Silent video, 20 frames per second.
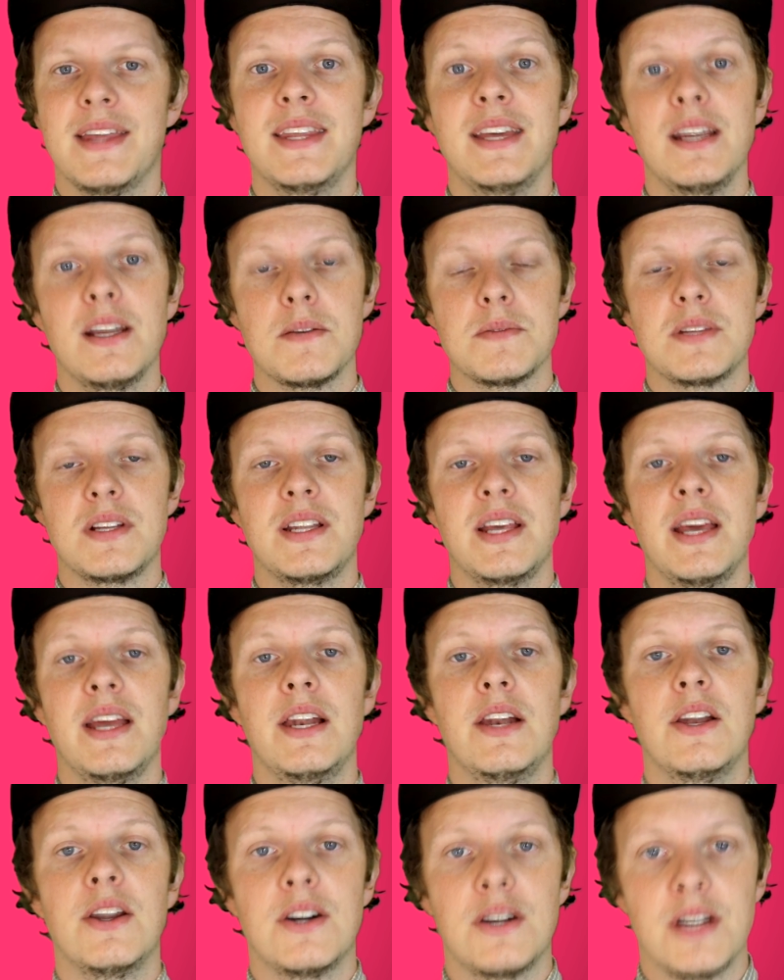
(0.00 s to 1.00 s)
And then comes the
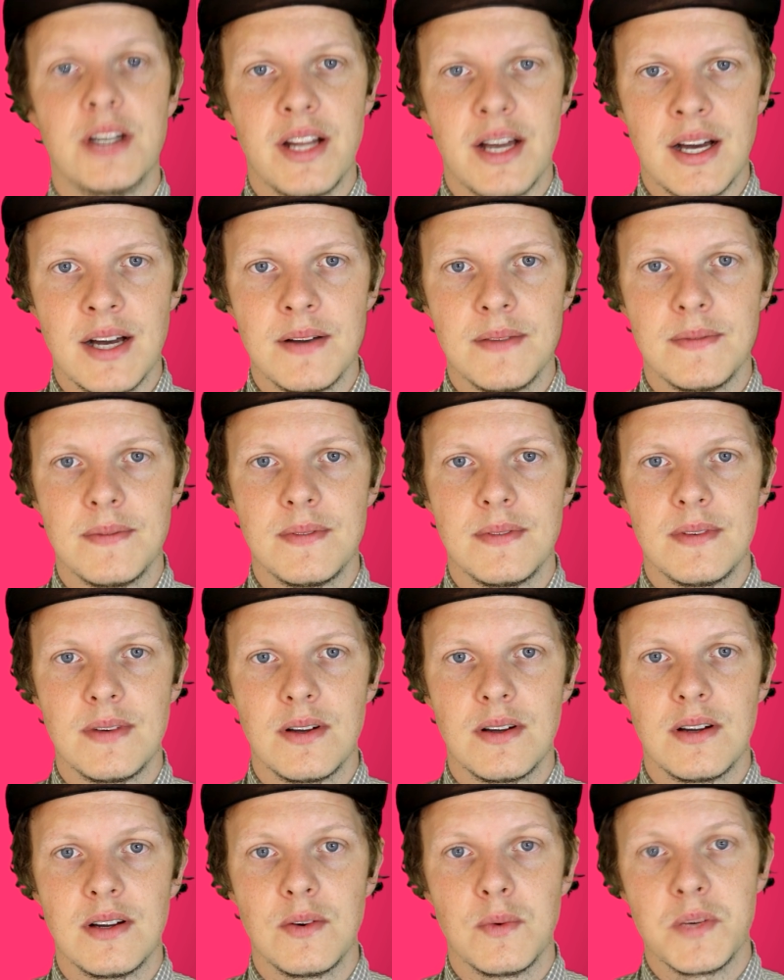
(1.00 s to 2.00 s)
day lördag,
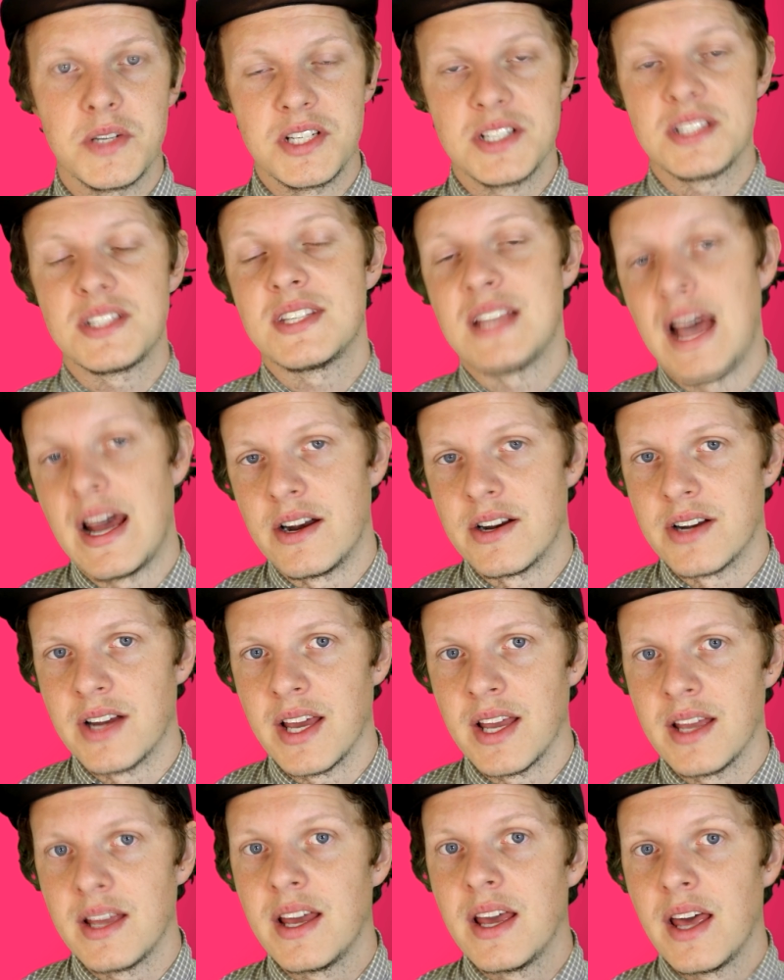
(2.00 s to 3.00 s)
which is
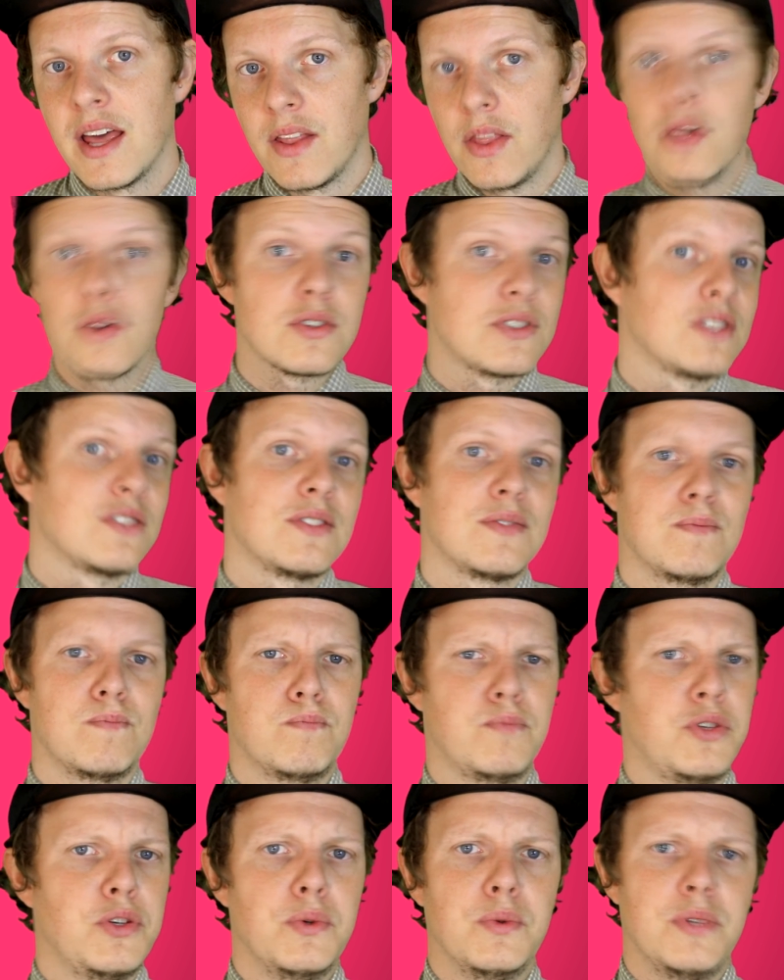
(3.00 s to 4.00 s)
Saturday. And those
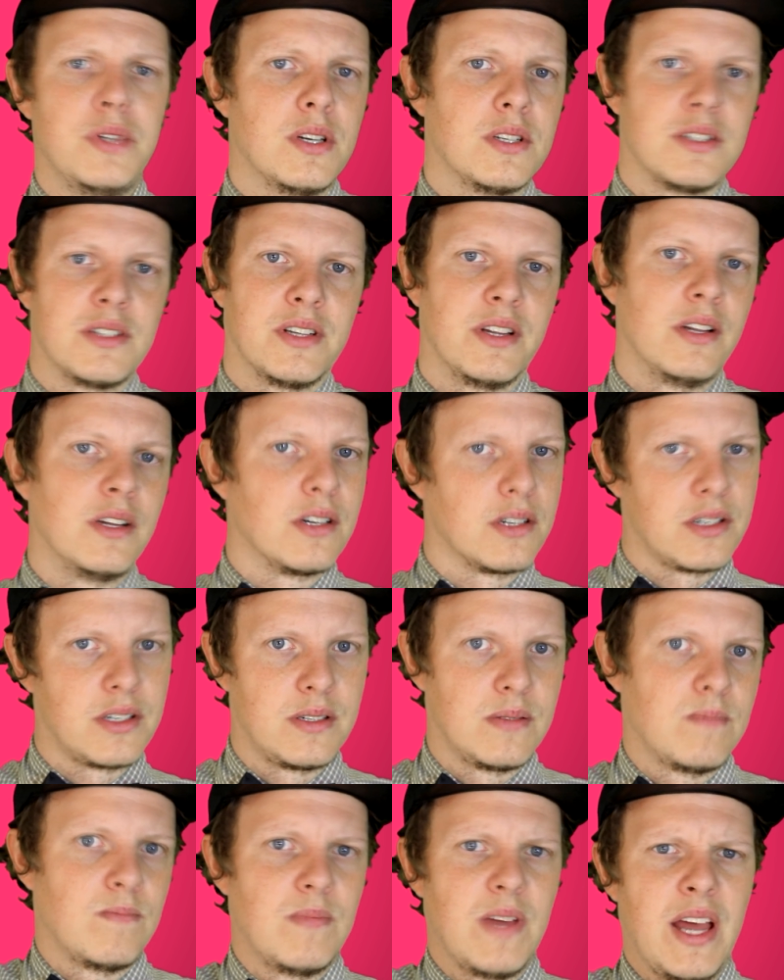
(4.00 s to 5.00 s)
two doesn't
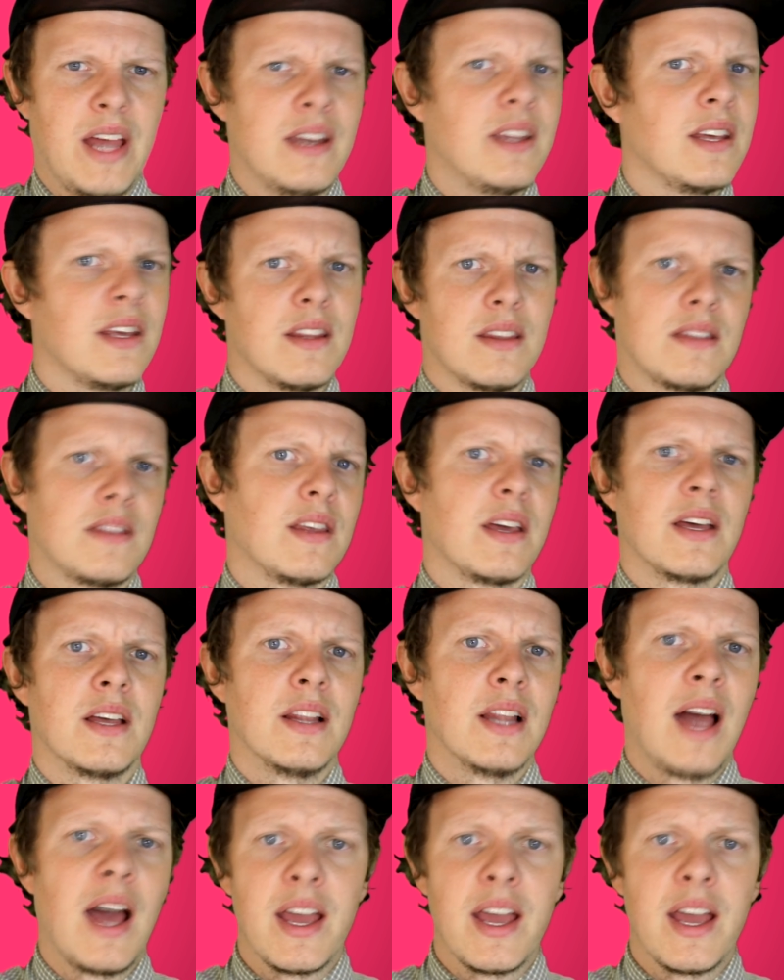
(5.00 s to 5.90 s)
look anything